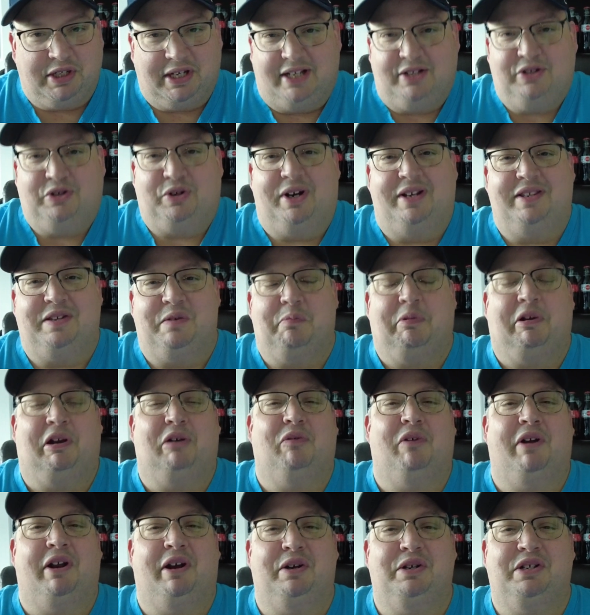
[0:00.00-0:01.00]
That's right, the pier
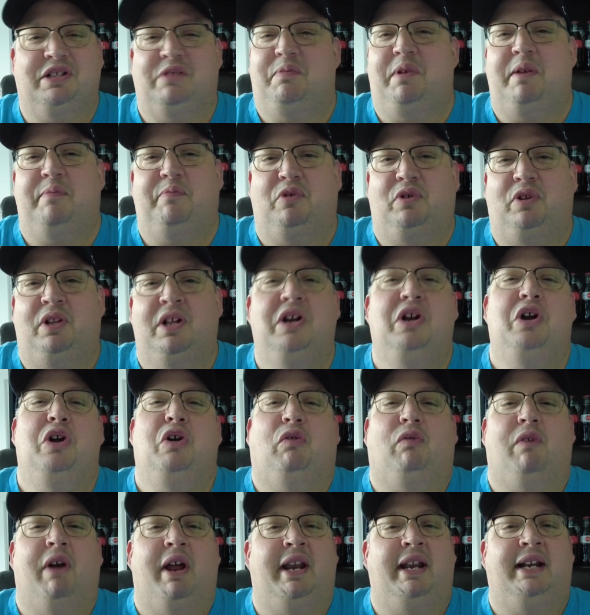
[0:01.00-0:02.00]
runners, the people
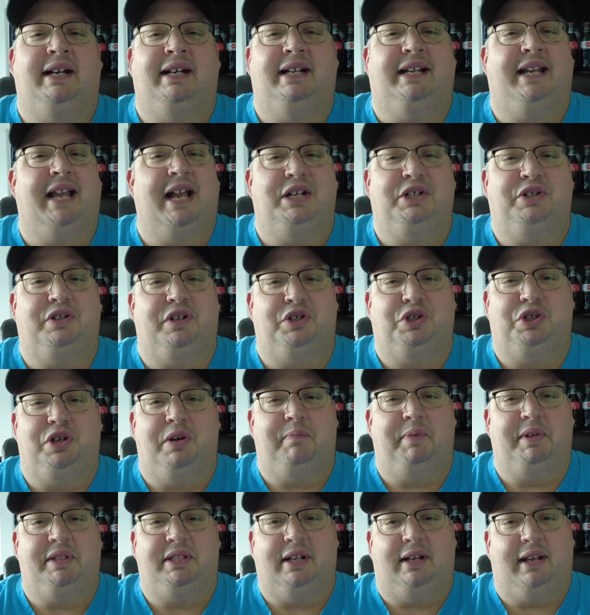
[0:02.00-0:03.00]
running to catch the
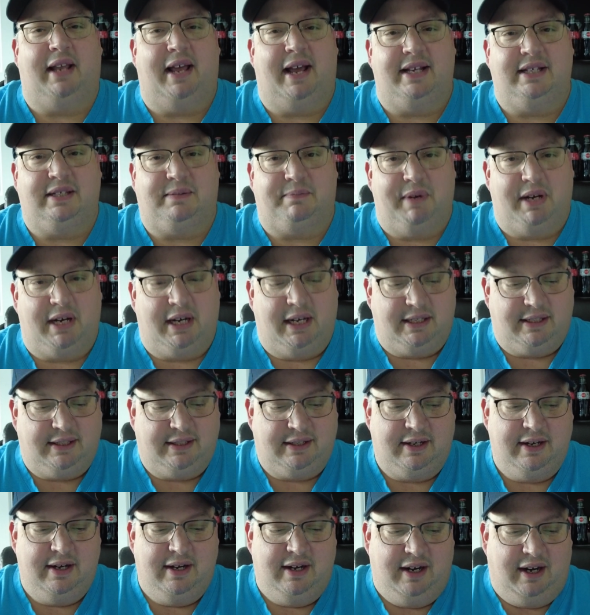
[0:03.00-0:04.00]
ship at the last
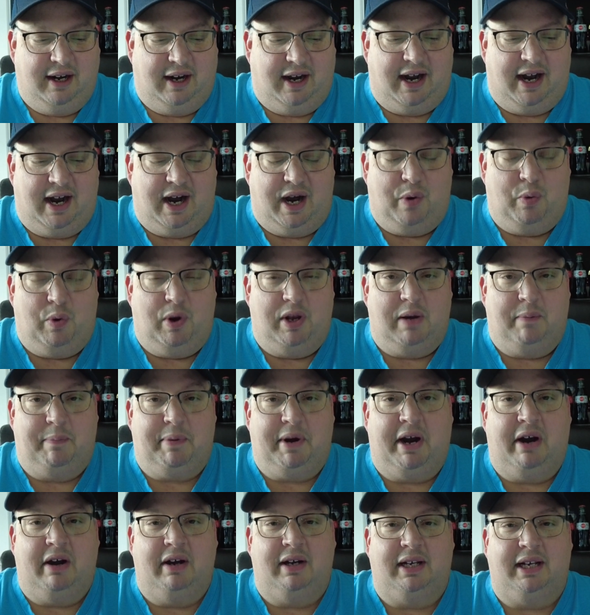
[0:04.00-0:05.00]
minute. Well,
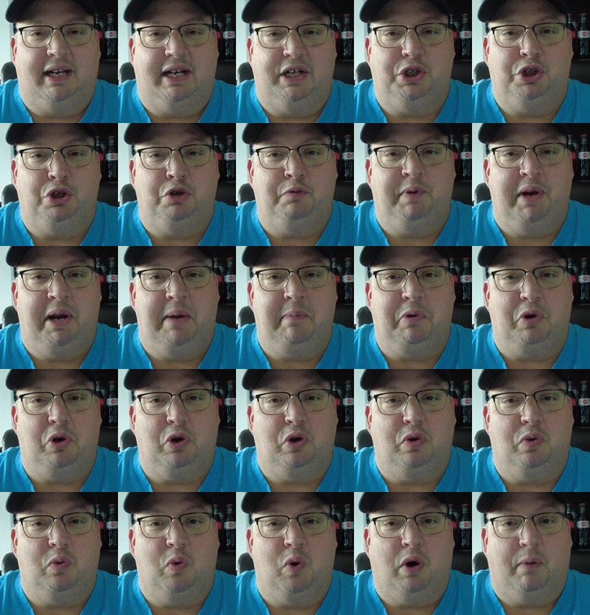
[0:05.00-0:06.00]
apparently 2
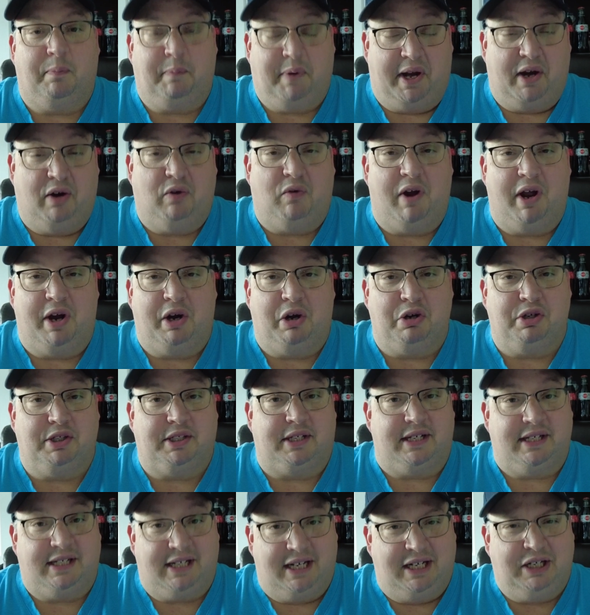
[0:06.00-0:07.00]
people were pier runners
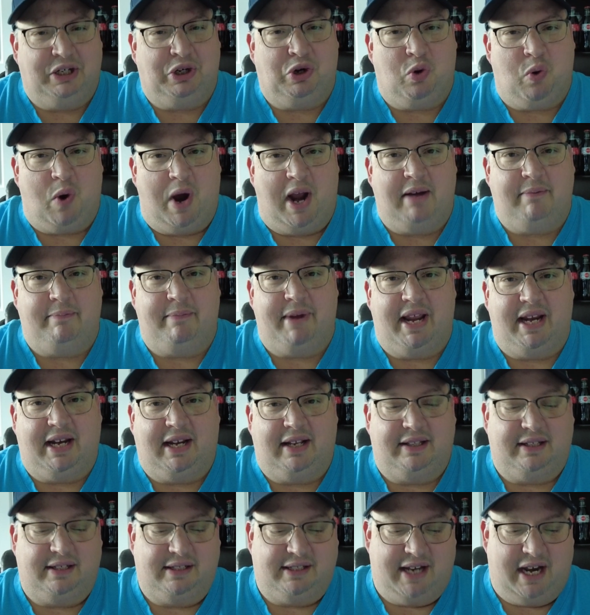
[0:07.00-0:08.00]
and didn't quite
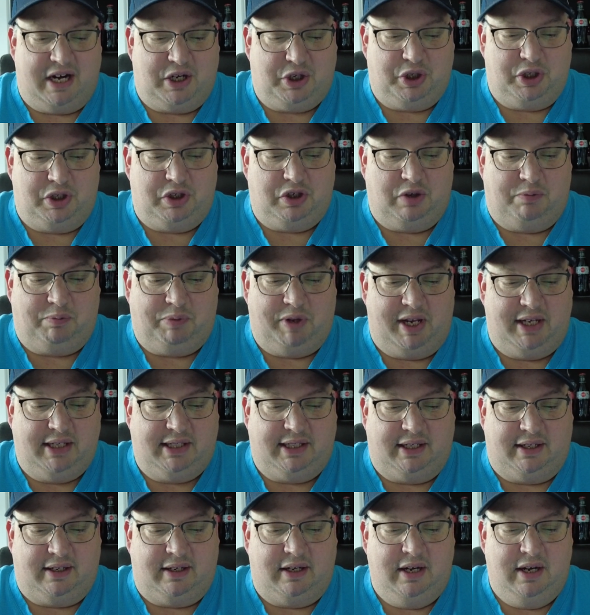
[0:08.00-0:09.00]
make it. This actually took
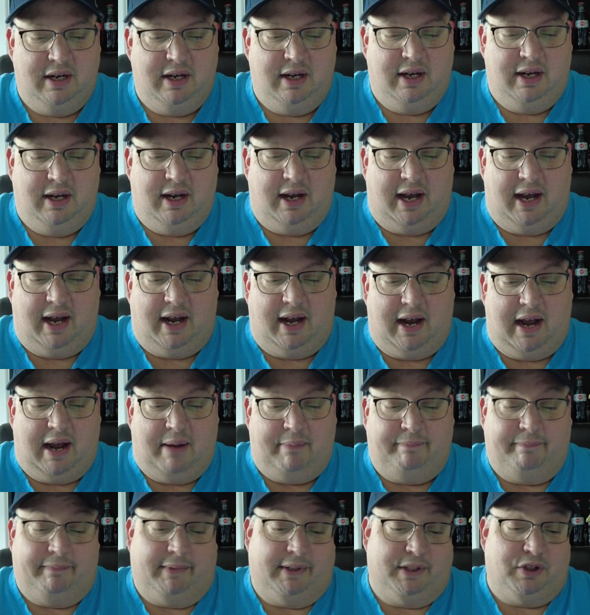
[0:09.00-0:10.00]
place in,
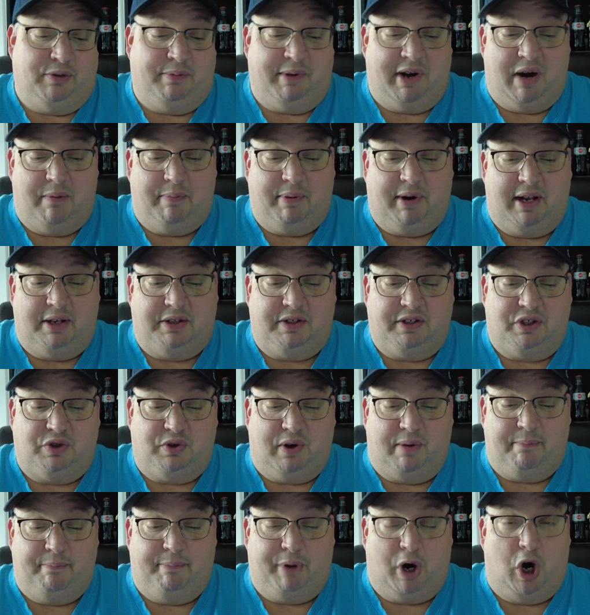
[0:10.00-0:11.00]
I'm assuming I'm pronouncing this
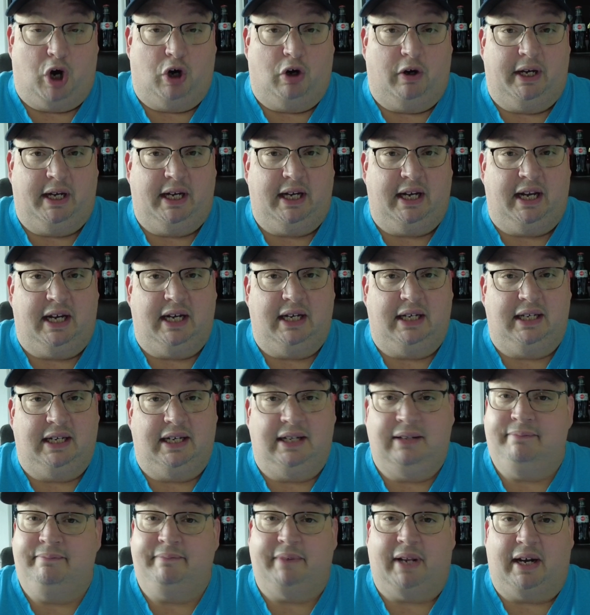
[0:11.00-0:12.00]
right, Bari,
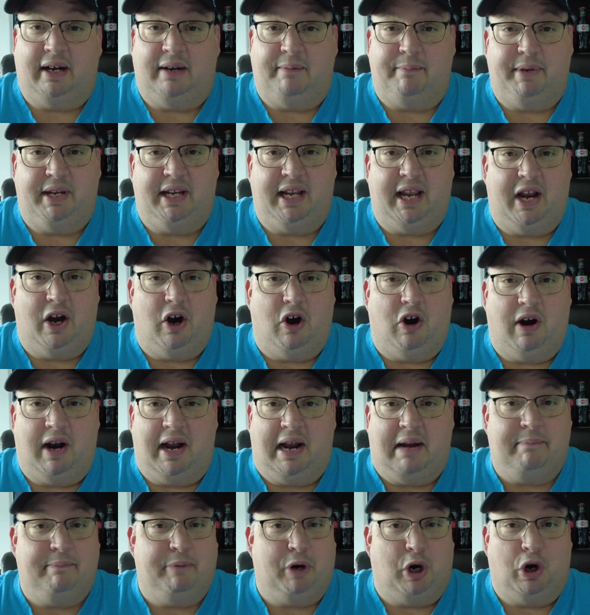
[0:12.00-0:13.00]
Italy, on a
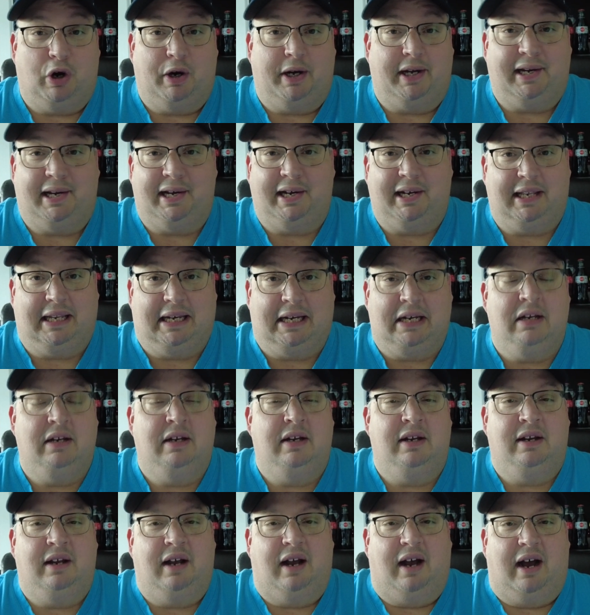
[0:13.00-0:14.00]
B-A-R-I, Bari, Italy.
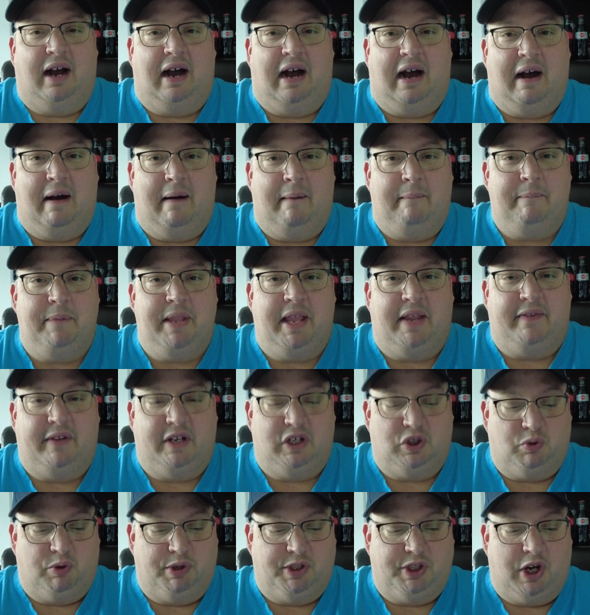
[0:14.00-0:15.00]
And
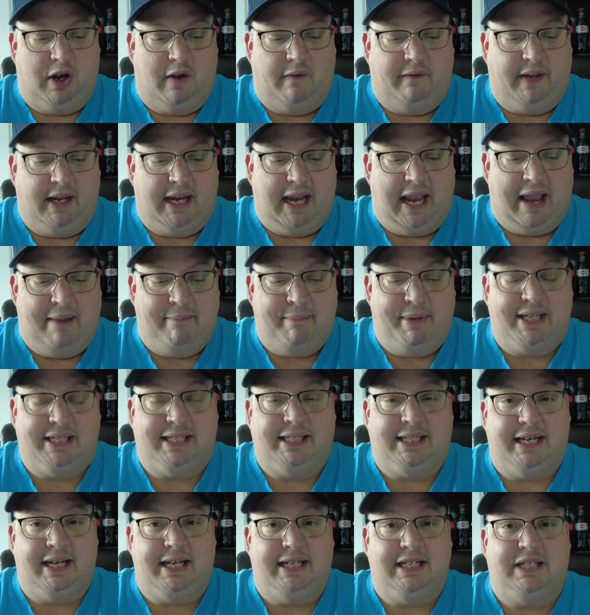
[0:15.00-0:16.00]
this was on the
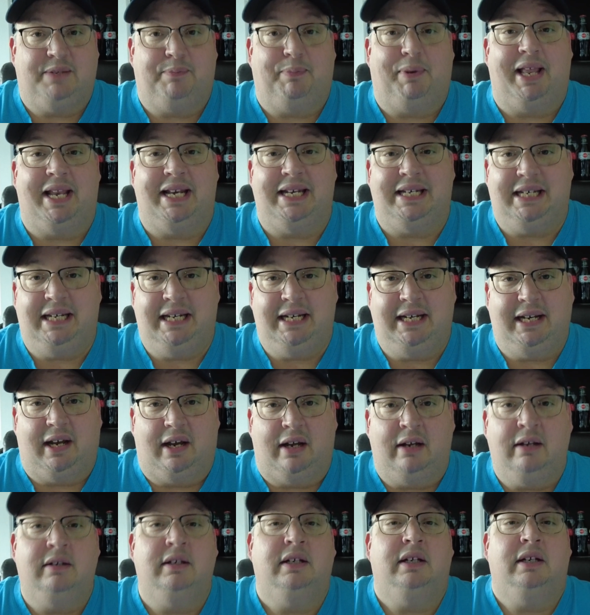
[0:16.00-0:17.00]
MSC
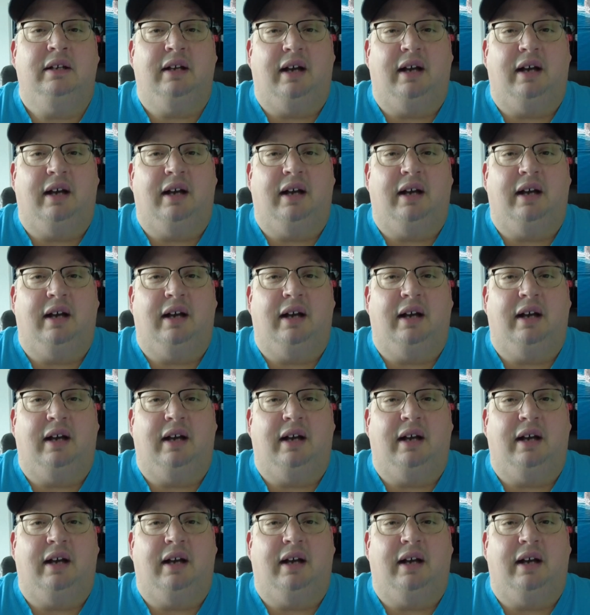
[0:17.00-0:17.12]
Splendida.